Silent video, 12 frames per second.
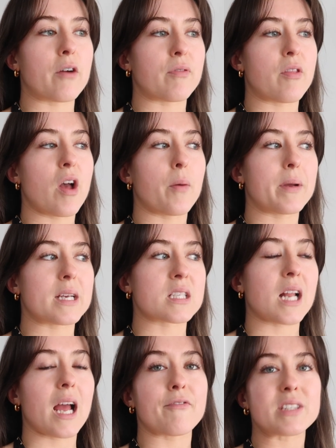Hopefully there'll be a
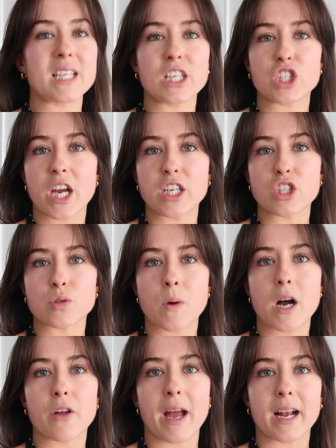slight physique change as
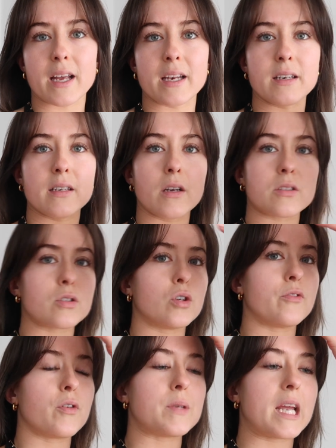well that I can sort
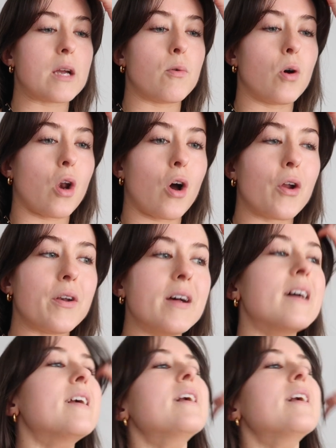of update you all on